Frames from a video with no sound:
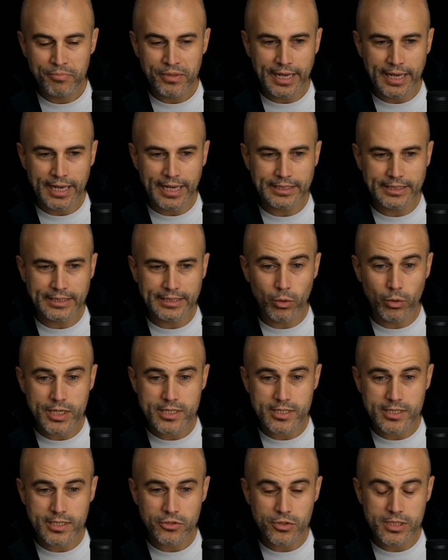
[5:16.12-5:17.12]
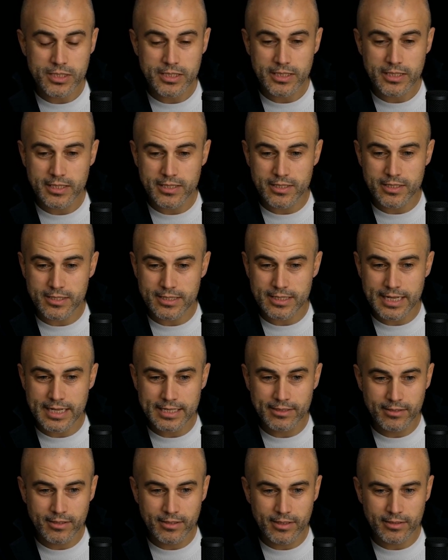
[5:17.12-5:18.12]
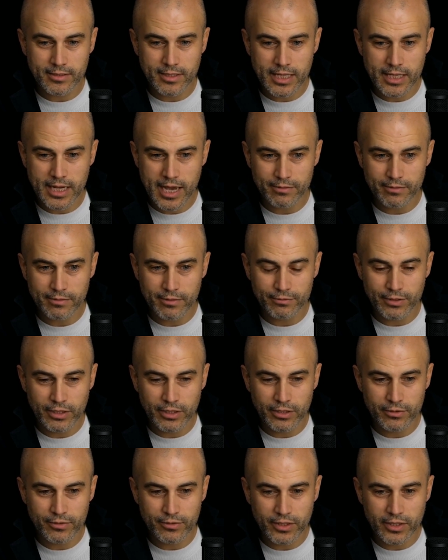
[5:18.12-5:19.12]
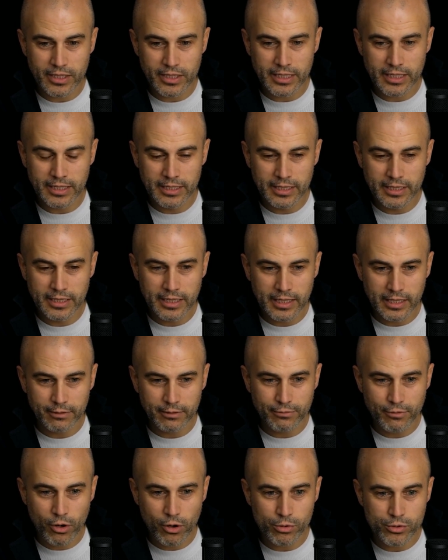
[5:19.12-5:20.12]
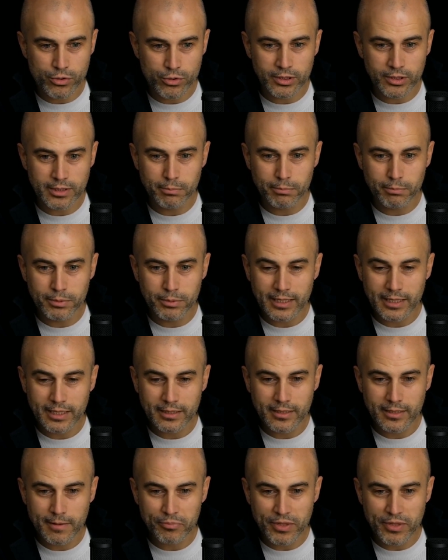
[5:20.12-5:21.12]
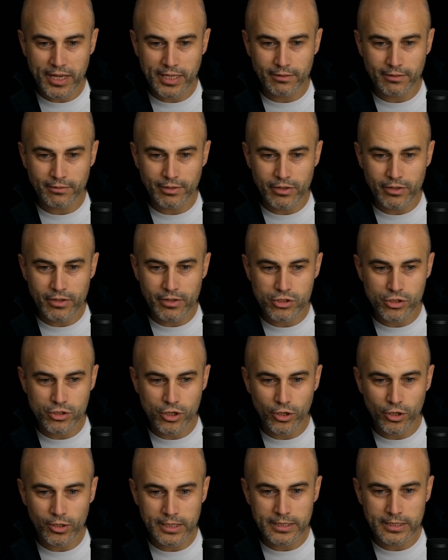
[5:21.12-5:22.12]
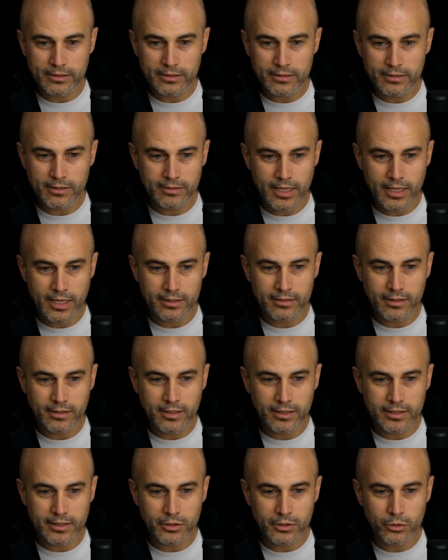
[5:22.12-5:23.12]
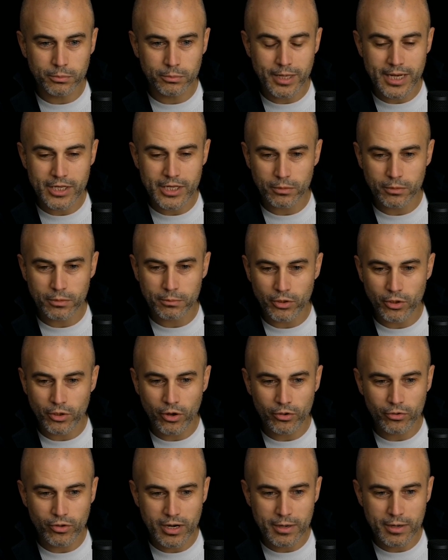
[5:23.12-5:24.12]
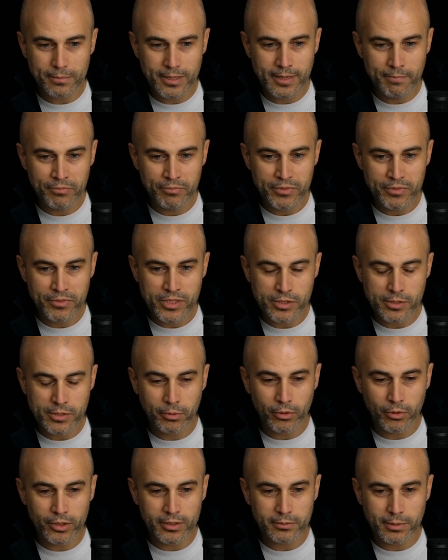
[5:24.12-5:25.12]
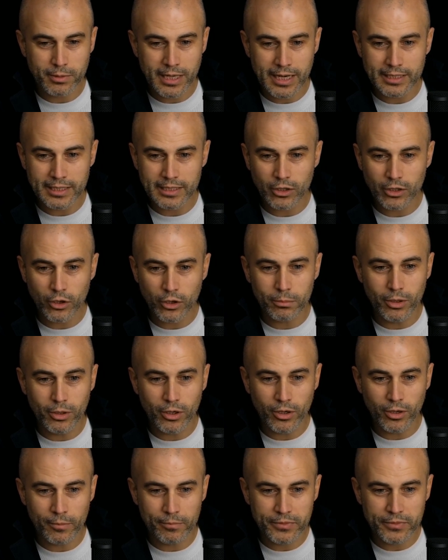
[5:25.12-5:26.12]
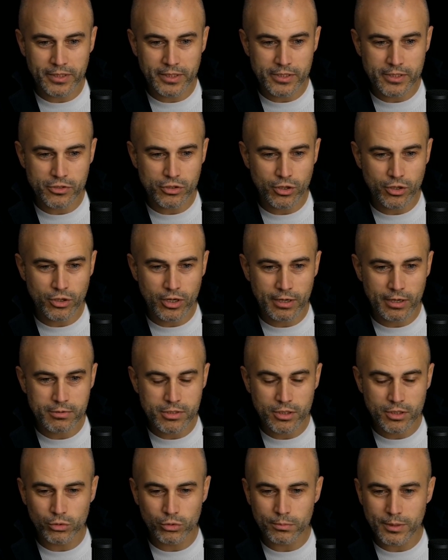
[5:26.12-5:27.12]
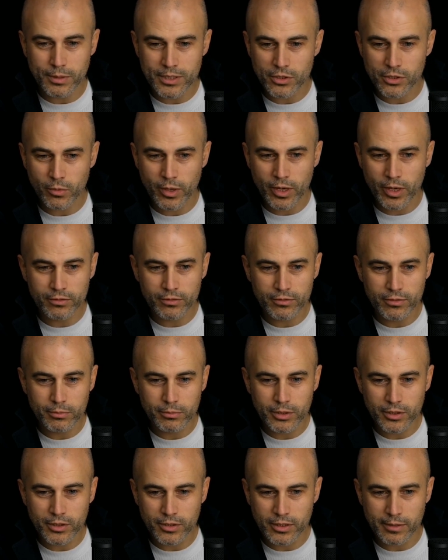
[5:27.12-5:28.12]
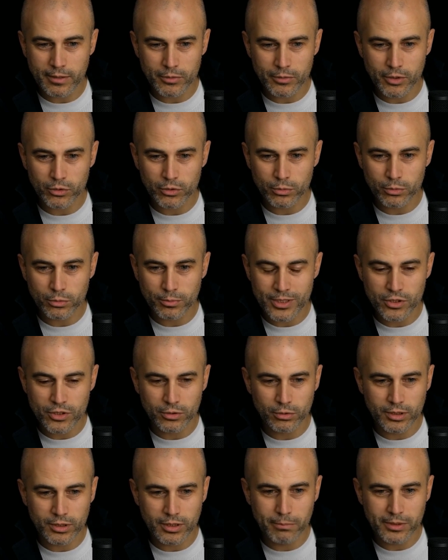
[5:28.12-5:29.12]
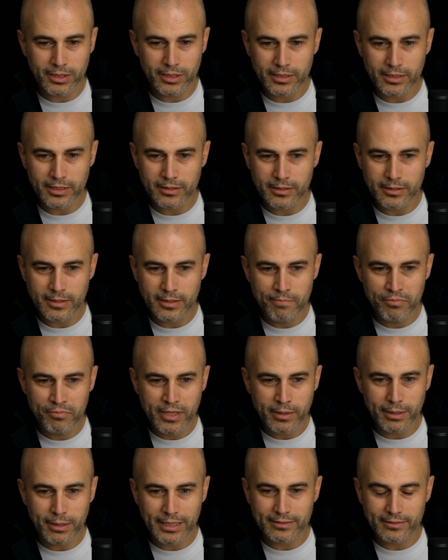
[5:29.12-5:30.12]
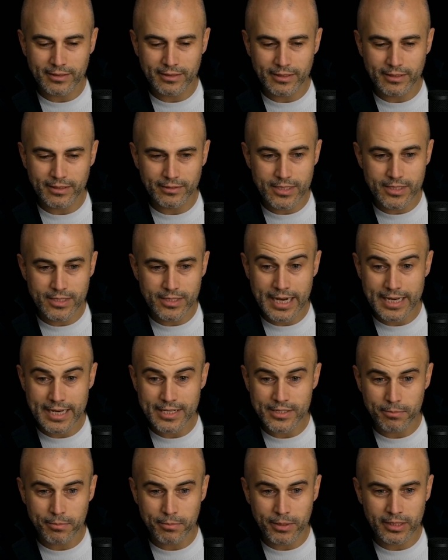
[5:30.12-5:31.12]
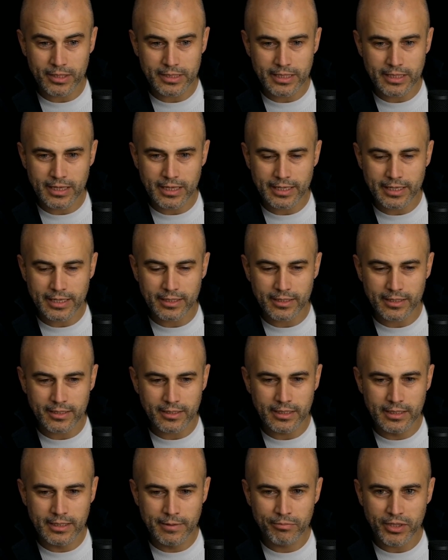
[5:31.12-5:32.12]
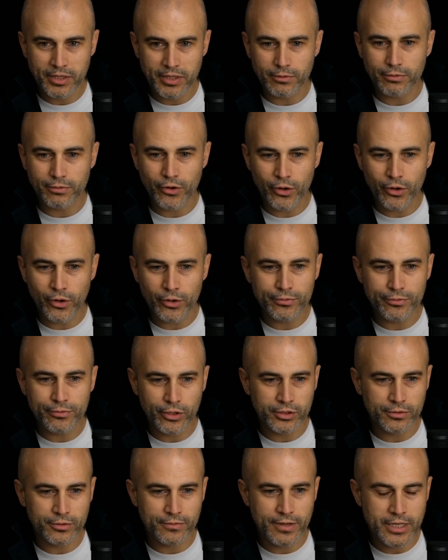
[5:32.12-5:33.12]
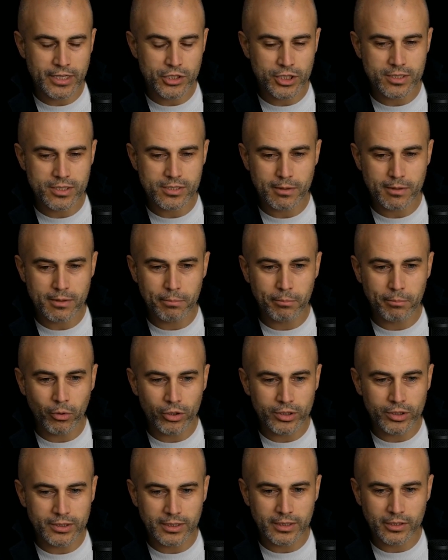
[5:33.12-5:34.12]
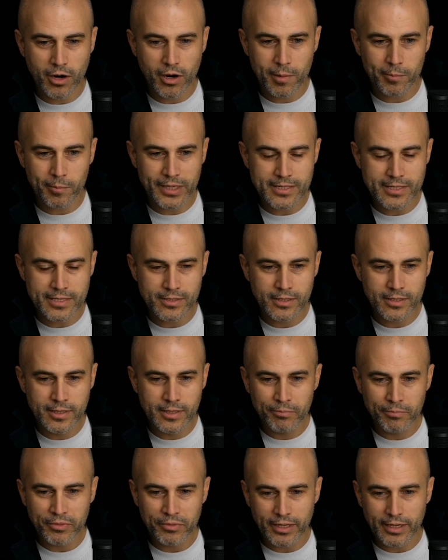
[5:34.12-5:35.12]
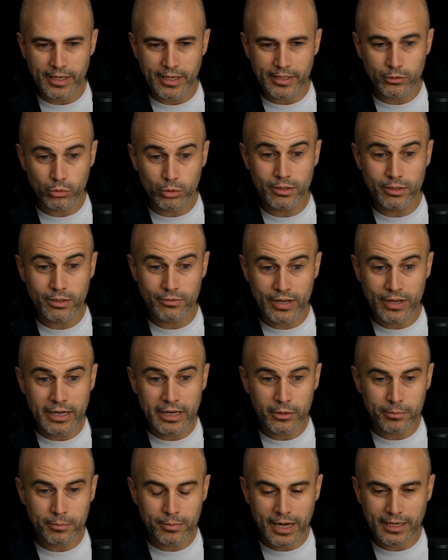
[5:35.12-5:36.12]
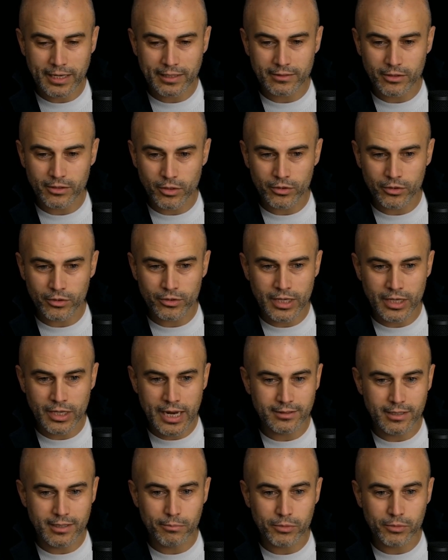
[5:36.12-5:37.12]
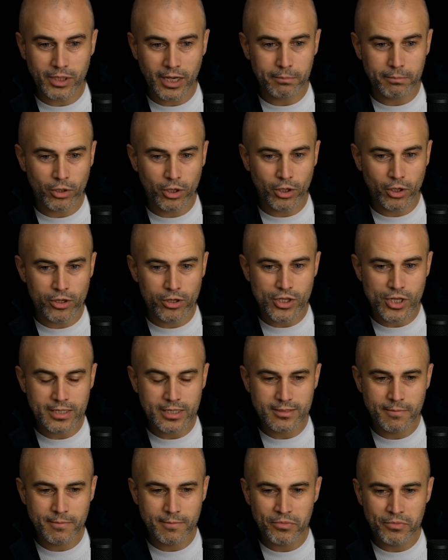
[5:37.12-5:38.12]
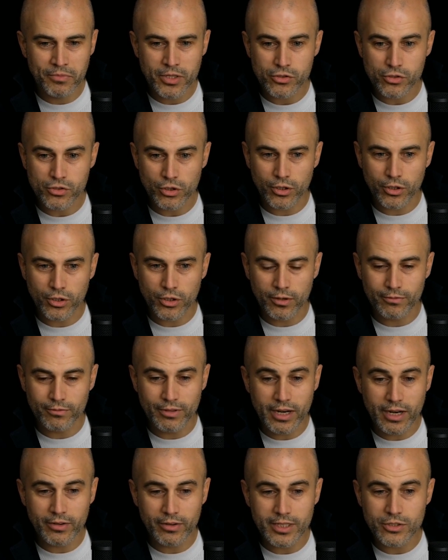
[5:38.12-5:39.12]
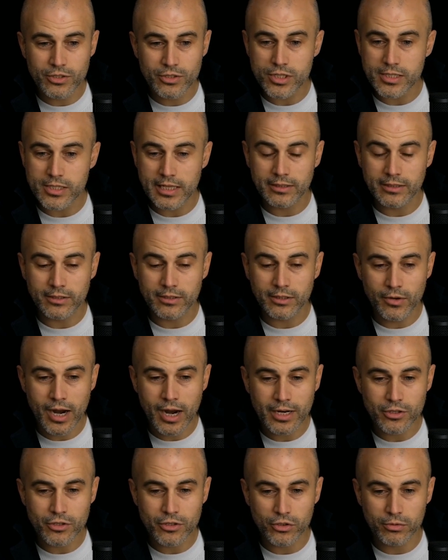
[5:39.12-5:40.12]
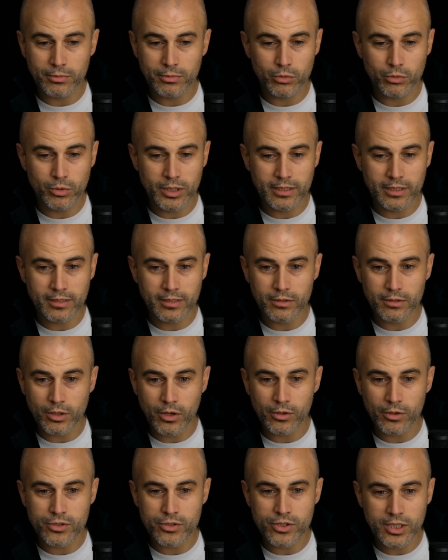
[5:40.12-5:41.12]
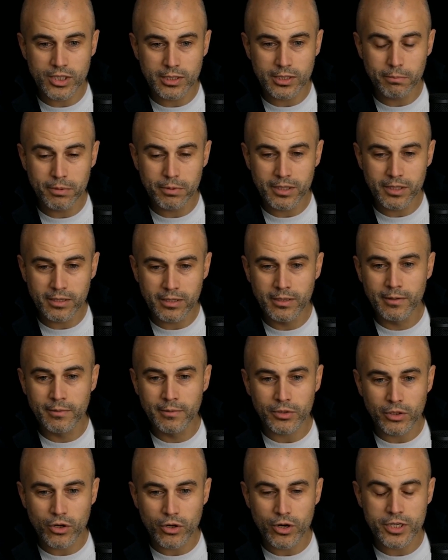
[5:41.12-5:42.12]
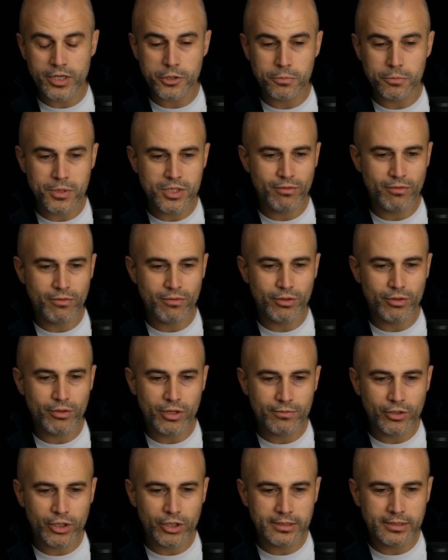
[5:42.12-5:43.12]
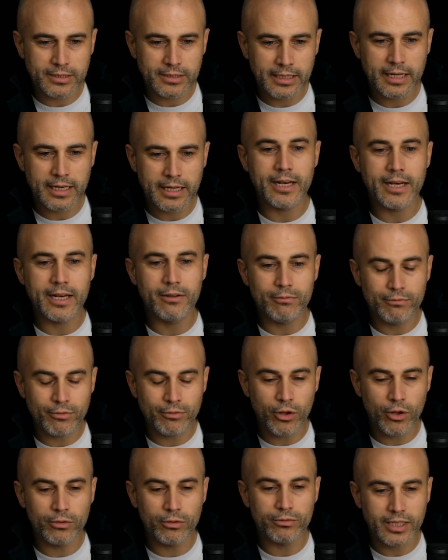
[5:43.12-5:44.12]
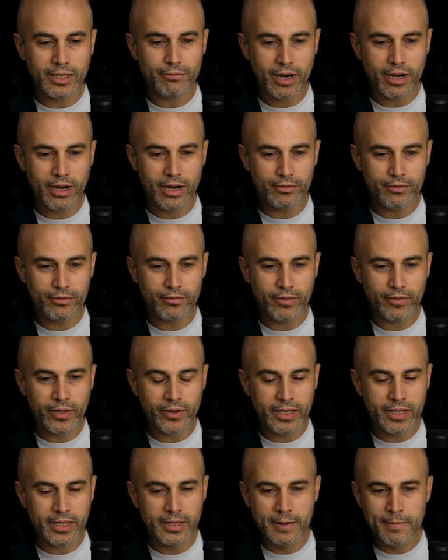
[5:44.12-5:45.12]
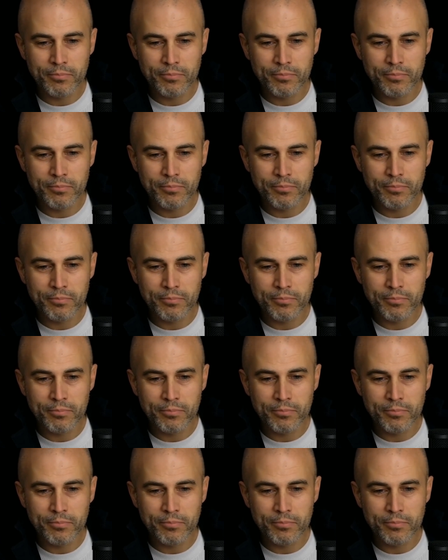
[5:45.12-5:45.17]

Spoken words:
And what is interesting is that they have a very, very focus on deep tech and a very solid technical incubation program supported by Oblo. So I was not too much aware of Oblo. I'm not too much into deep tech, but these guys apparently like are in the forefront of actually supporting companies to develop like their own like deep tech projects. So very interesting interaction between CDP going specific on a vertical and involving a very very